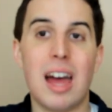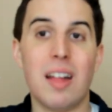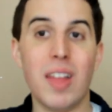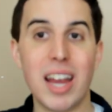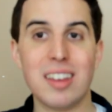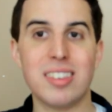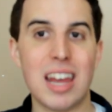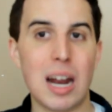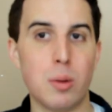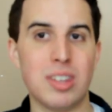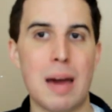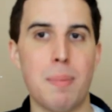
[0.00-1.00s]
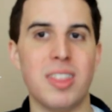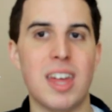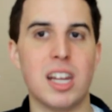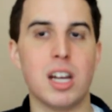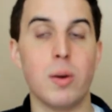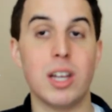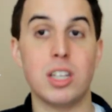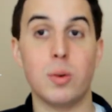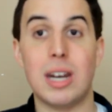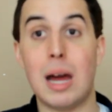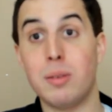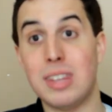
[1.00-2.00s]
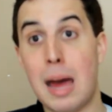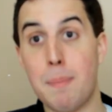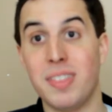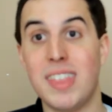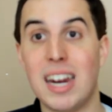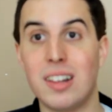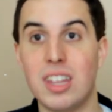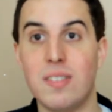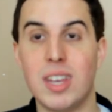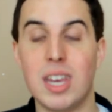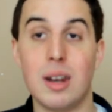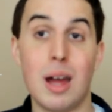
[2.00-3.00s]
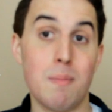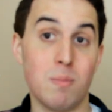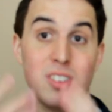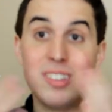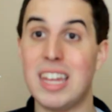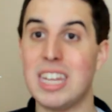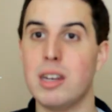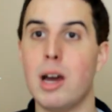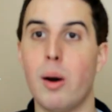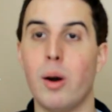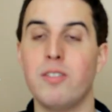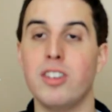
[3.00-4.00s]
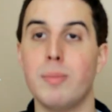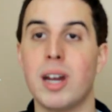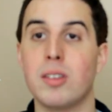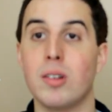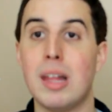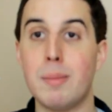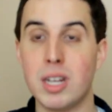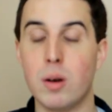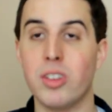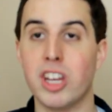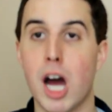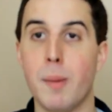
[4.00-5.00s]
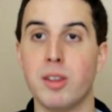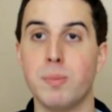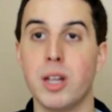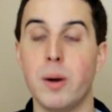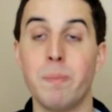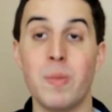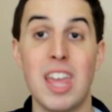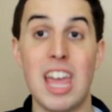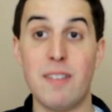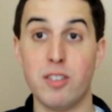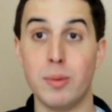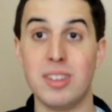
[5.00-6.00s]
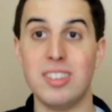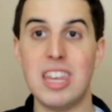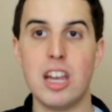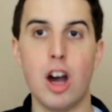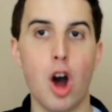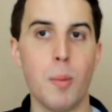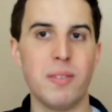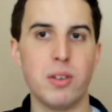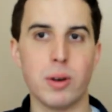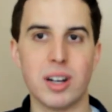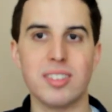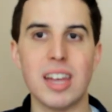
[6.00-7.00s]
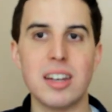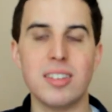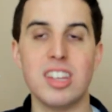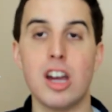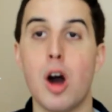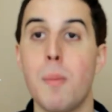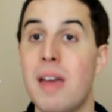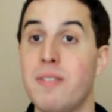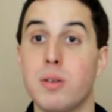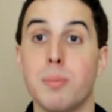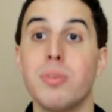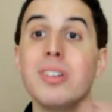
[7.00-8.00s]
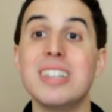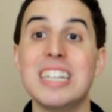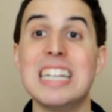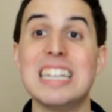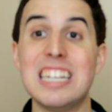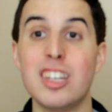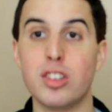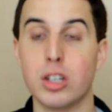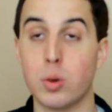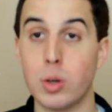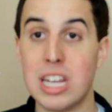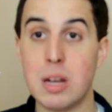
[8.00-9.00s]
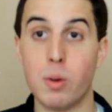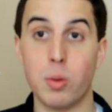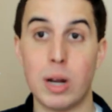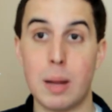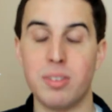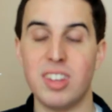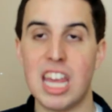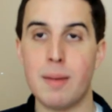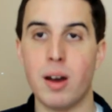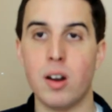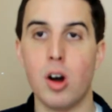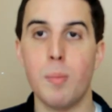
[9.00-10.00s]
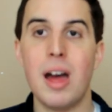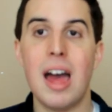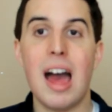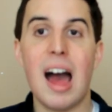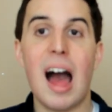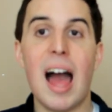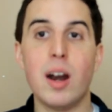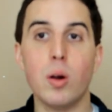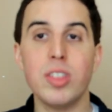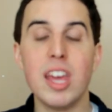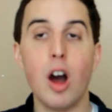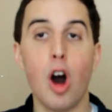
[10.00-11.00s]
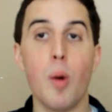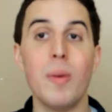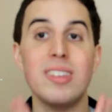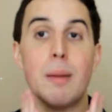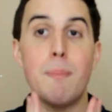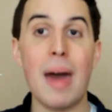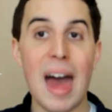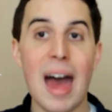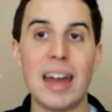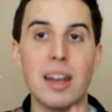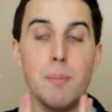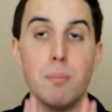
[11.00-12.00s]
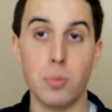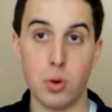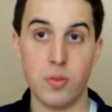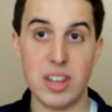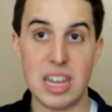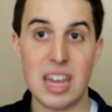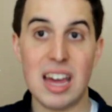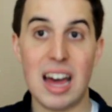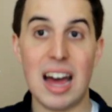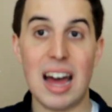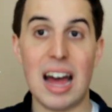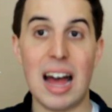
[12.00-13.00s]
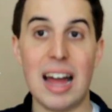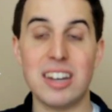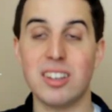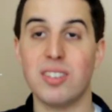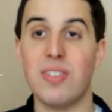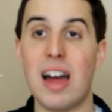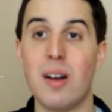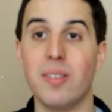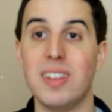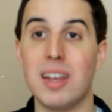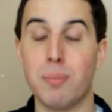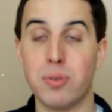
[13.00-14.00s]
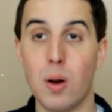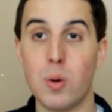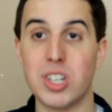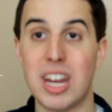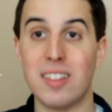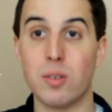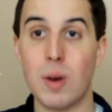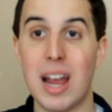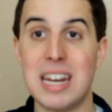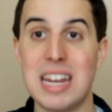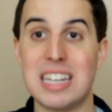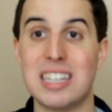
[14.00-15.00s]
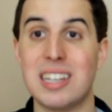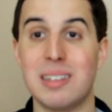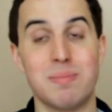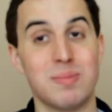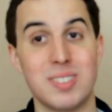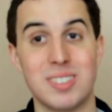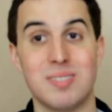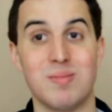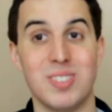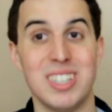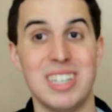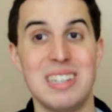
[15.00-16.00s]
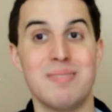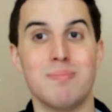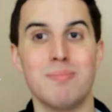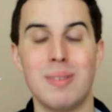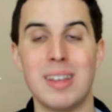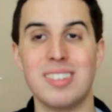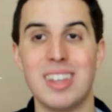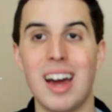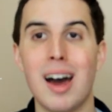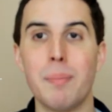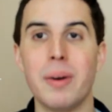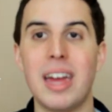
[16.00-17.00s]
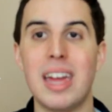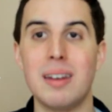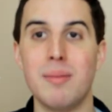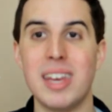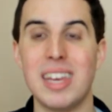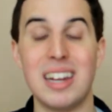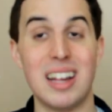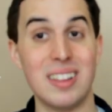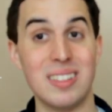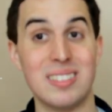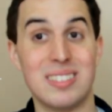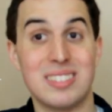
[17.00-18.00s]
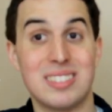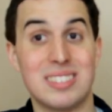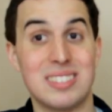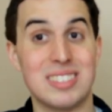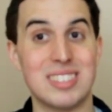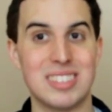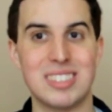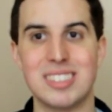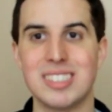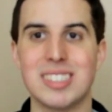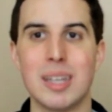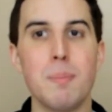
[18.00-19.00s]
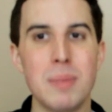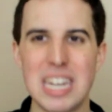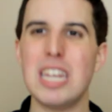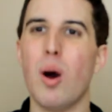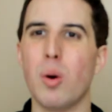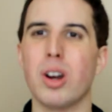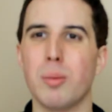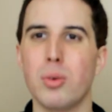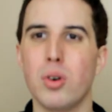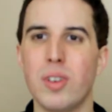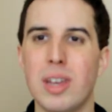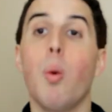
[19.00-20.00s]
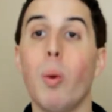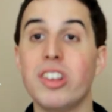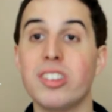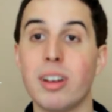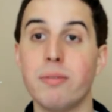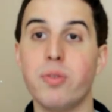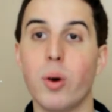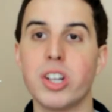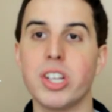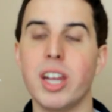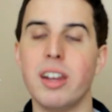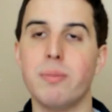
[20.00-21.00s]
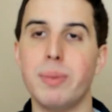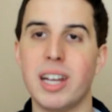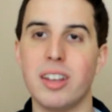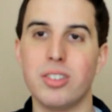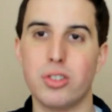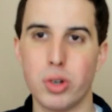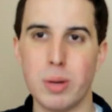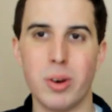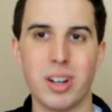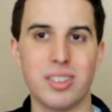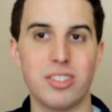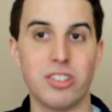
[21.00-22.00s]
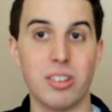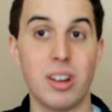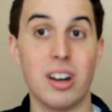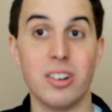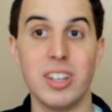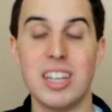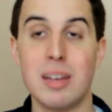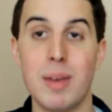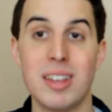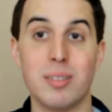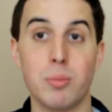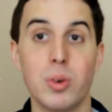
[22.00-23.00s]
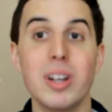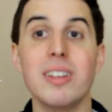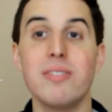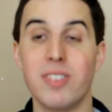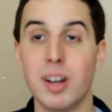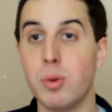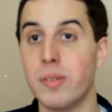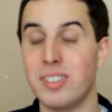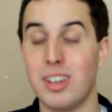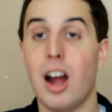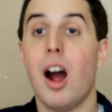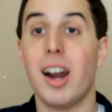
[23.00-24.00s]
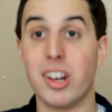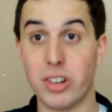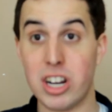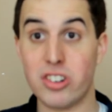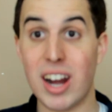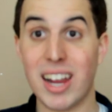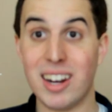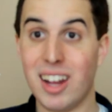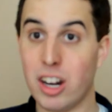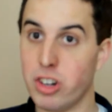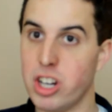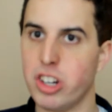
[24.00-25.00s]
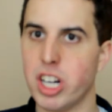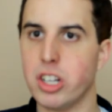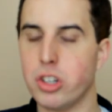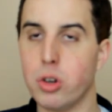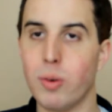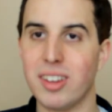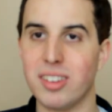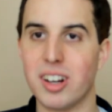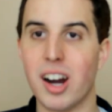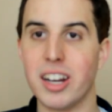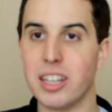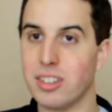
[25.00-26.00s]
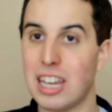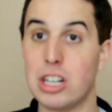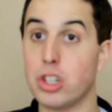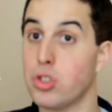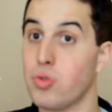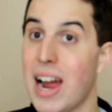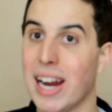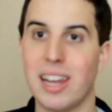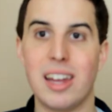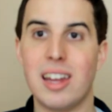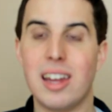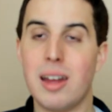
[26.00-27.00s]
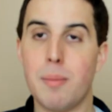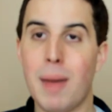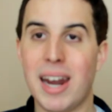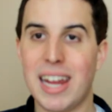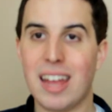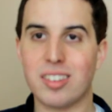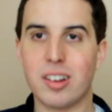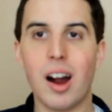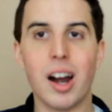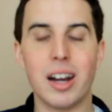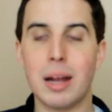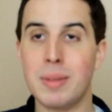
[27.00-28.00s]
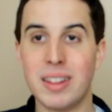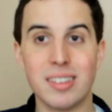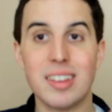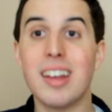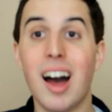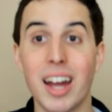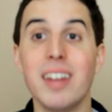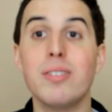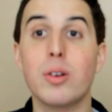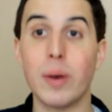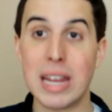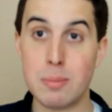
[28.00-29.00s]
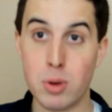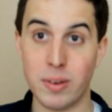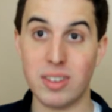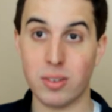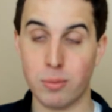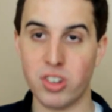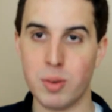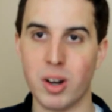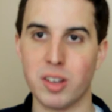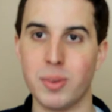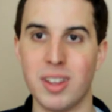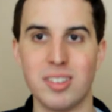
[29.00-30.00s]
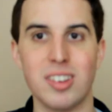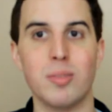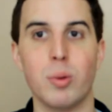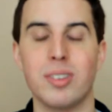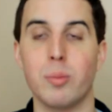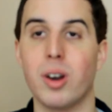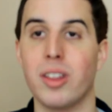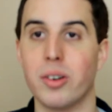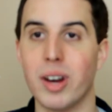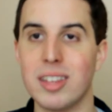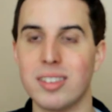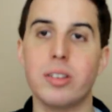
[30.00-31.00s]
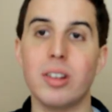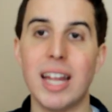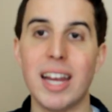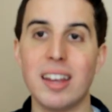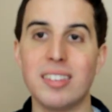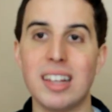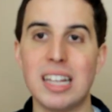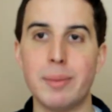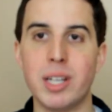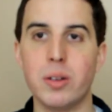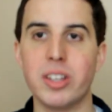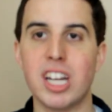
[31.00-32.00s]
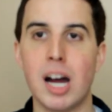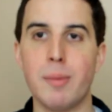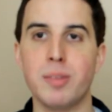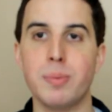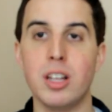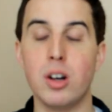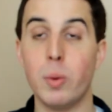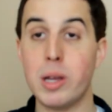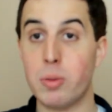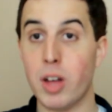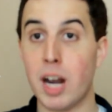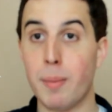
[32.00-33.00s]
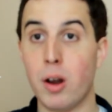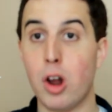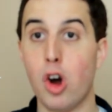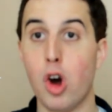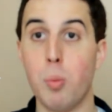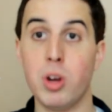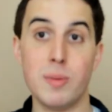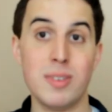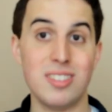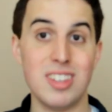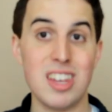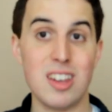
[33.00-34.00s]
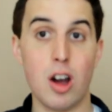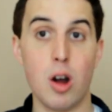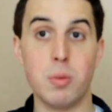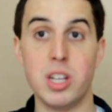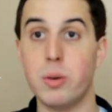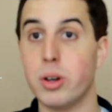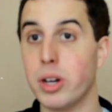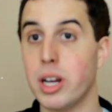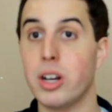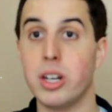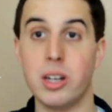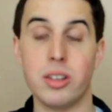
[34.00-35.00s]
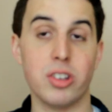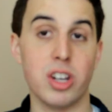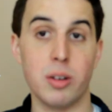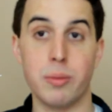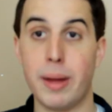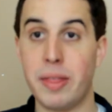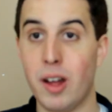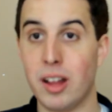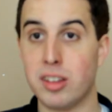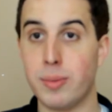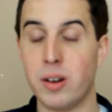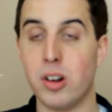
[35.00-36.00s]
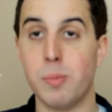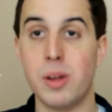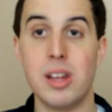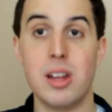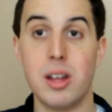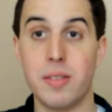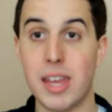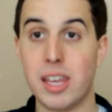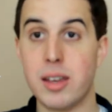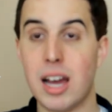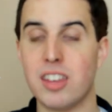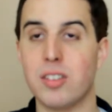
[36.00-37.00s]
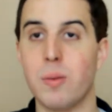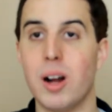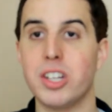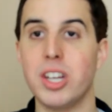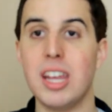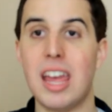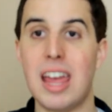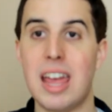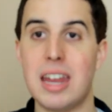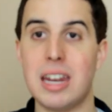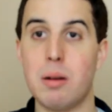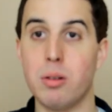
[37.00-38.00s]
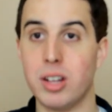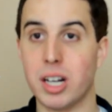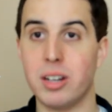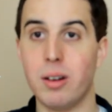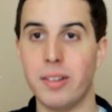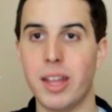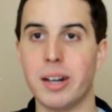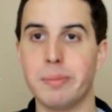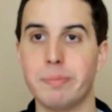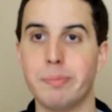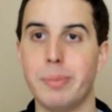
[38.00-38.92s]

Like I said, I was apathetic going into it. I was apathetic leaving it. I'm just letting you know how I feel about it. So let me know in the comments below if you'll be seeing Home, if you were excited to see Home, if you completely disagree with what I'm saying about Home. I don't think Home is a bad movie. I just found the approach and the writing to really mess it up and make it a mediocre movie, which is unfortunate because DreamWorks generally can make some really fun movies. How to Train Your Dragon 2, Rise of the Guardians, and Shrek, Madagascar. I mean, there's a ton of great movies from DreamWorks, but this just wasn't one of the greats. So like I said, let me know in the comments below what you thought about Home. Will you be seeing Home? Do you agree or do you disagree with my thoughts about Home? Thank you guys for watching, and I will talk to you all later.